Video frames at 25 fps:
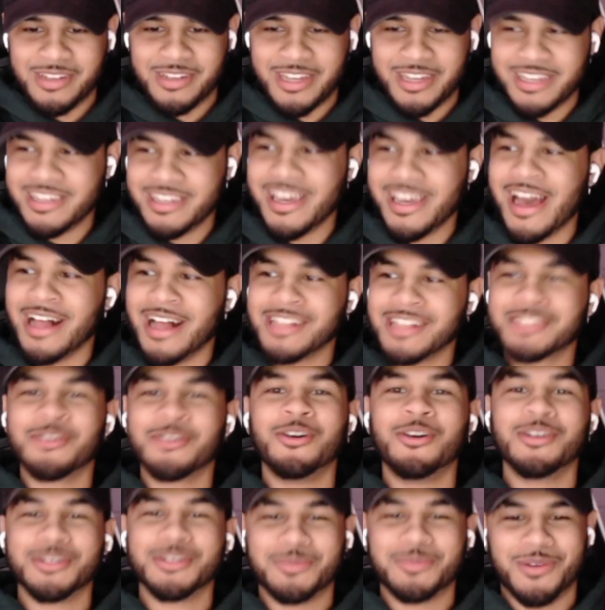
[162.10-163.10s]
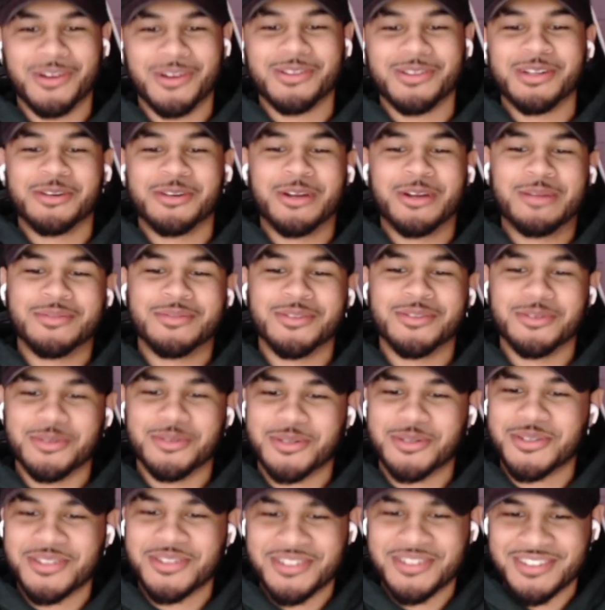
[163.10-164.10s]
Yeah, let's call it sparkling grape
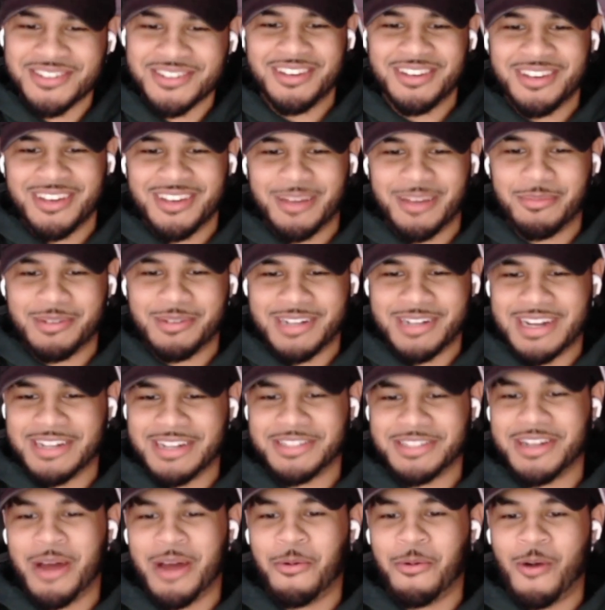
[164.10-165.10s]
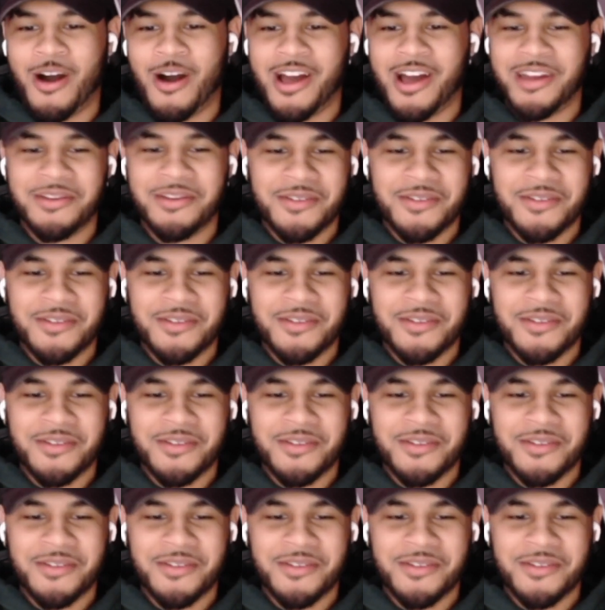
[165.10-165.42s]
juice and pretend it's not wine.